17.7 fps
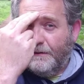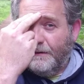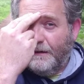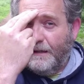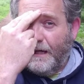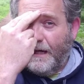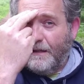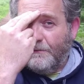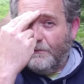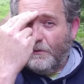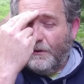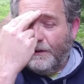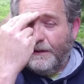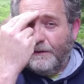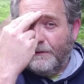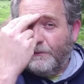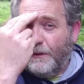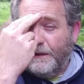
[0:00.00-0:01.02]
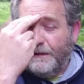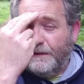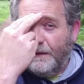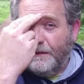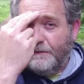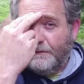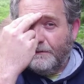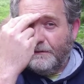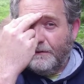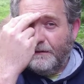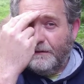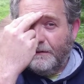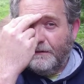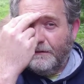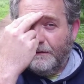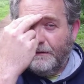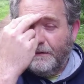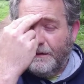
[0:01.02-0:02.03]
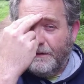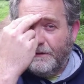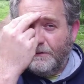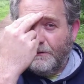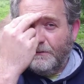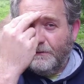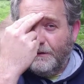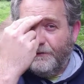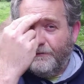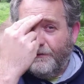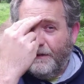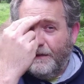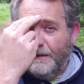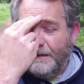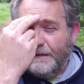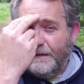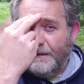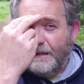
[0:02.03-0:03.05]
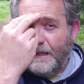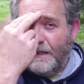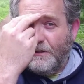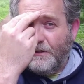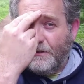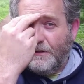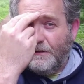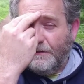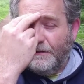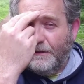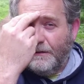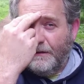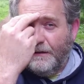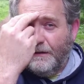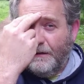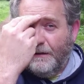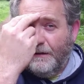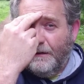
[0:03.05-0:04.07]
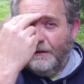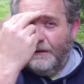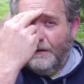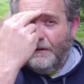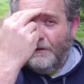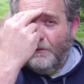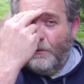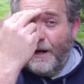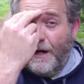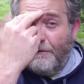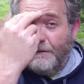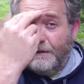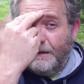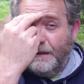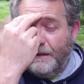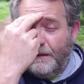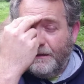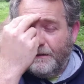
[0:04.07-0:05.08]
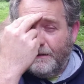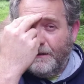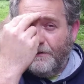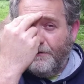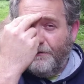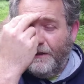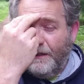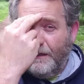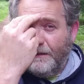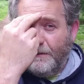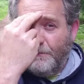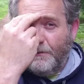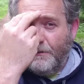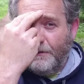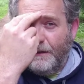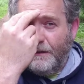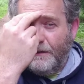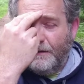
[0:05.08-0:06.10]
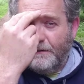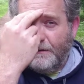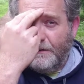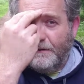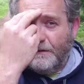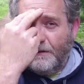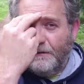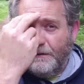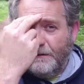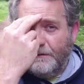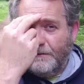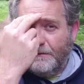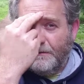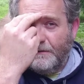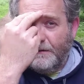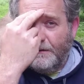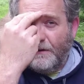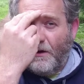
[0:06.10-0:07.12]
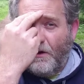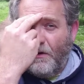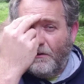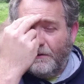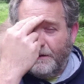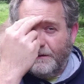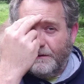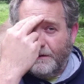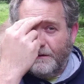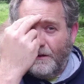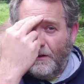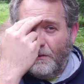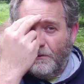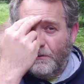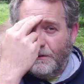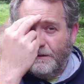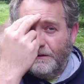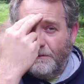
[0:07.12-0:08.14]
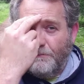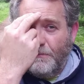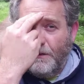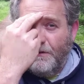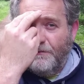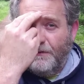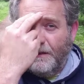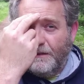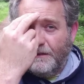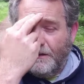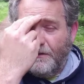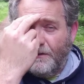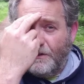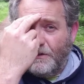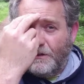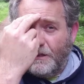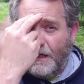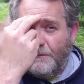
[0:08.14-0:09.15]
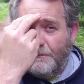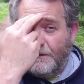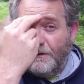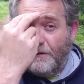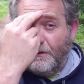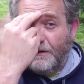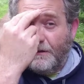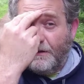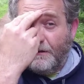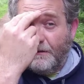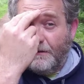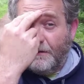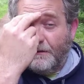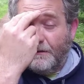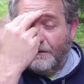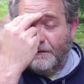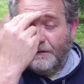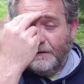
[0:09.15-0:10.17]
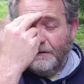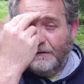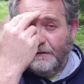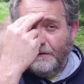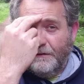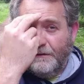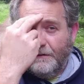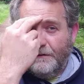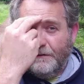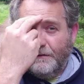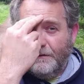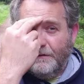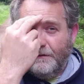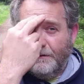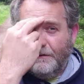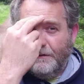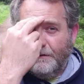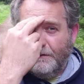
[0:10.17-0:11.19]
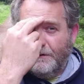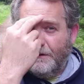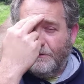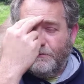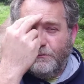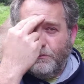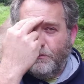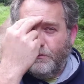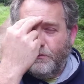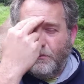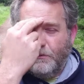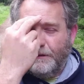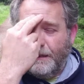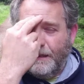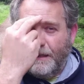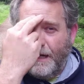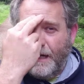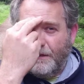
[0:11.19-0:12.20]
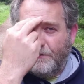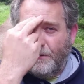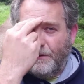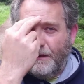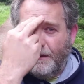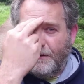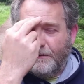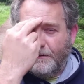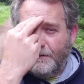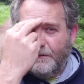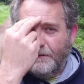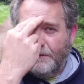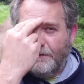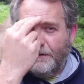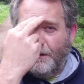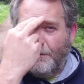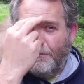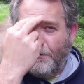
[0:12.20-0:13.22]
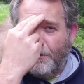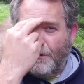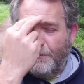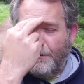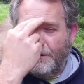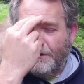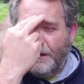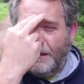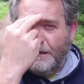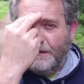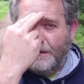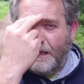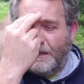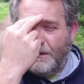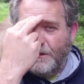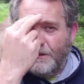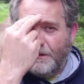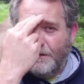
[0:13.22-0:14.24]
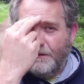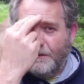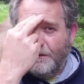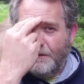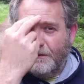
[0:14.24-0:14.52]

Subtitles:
Again, what is it? This thought, this feeling, this intention. Where is it? Can you feel it in the body? Is it tight? Is it hot? Is it cold? Is it moving? Has it got a shape? Has it got a color? Just connect with it. Your purpose, your intention.